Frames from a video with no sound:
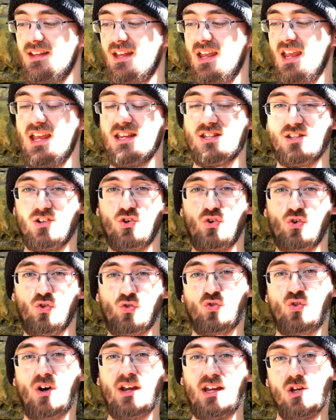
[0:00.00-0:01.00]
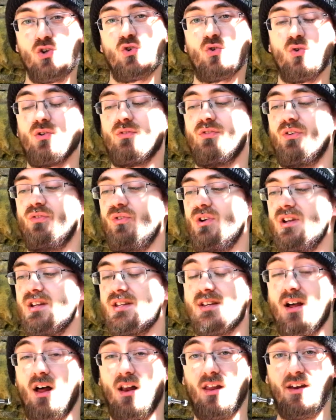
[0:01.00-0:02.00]
It is a great truck for
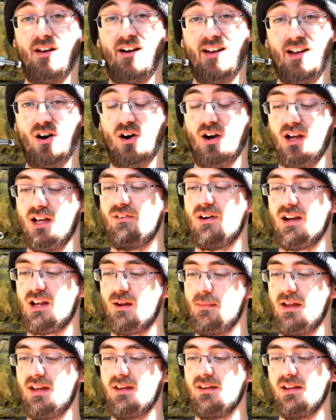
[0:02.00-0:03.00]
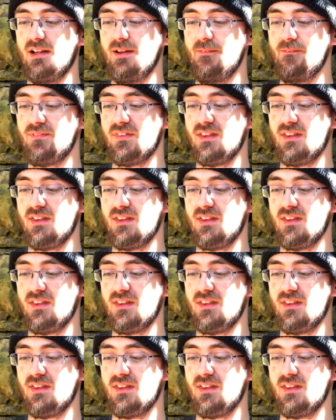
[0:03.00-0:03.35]
freestyle and I highly recommend it.